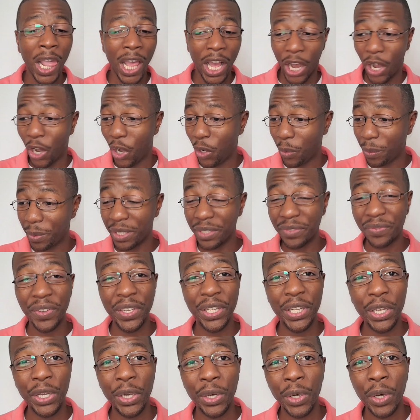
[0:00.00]
I hope this
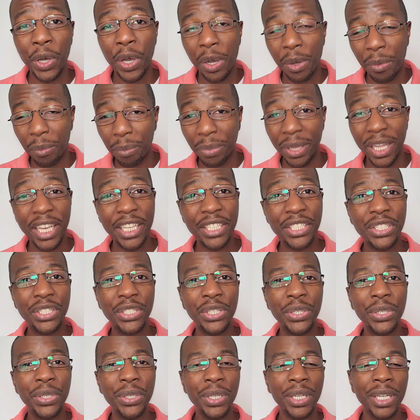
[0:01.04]
video blessed
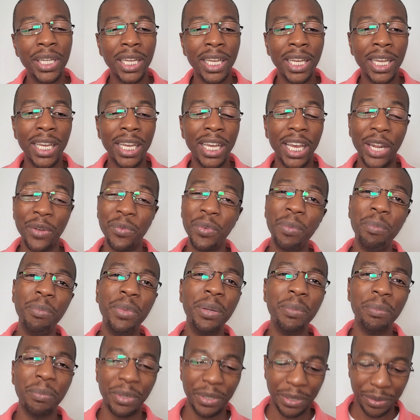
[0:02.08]
you. And
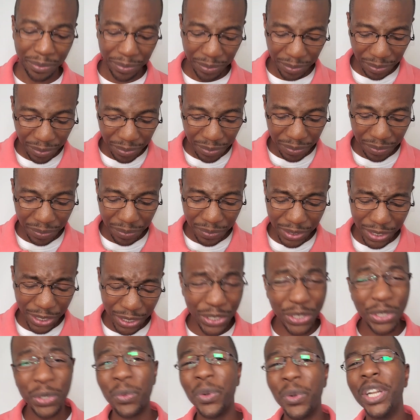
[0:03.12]
remember,
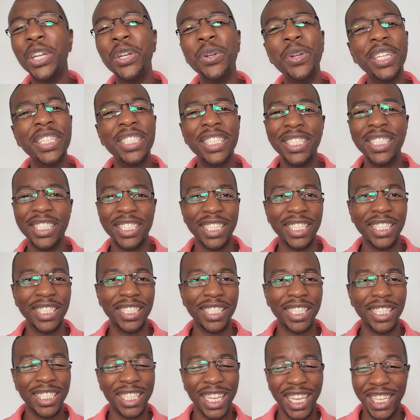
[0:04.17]
surrendering to
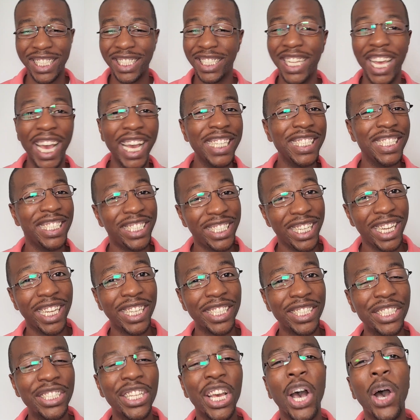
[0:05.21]
Jesus is not
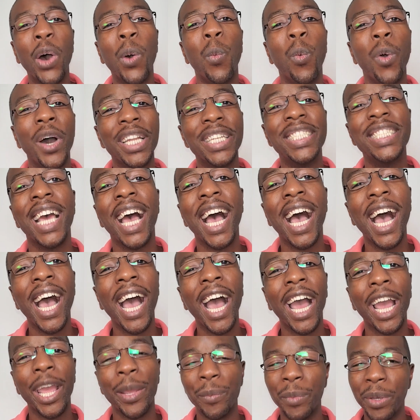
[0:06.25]
just a
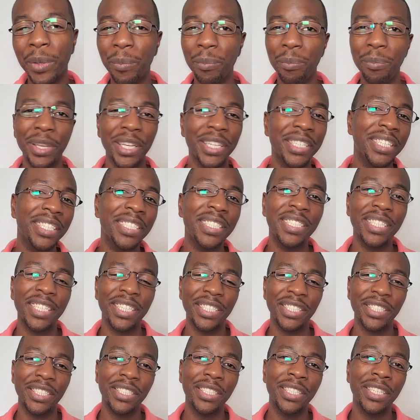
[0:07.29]
one-time big
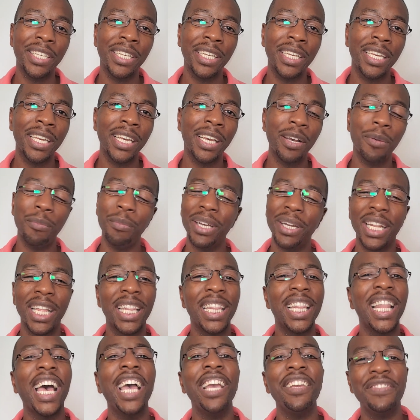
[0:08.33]
decision, but a
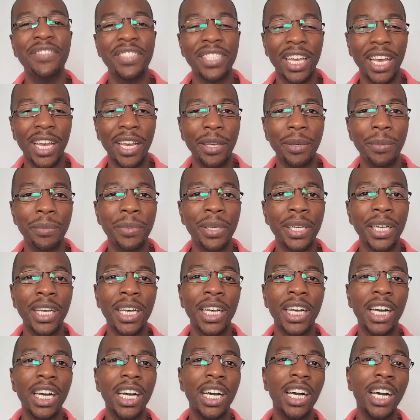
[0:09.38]
lifetime
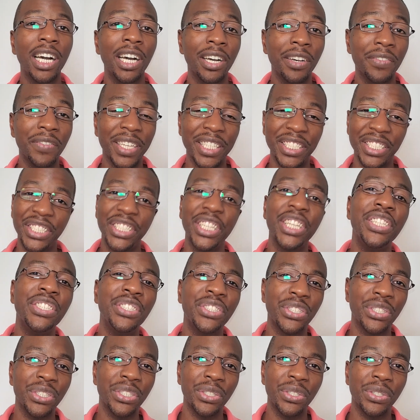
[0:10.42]
of
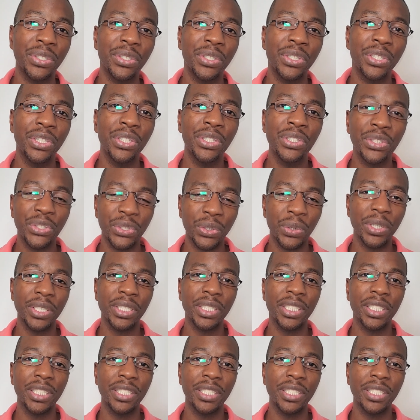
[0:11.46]
intentional choices.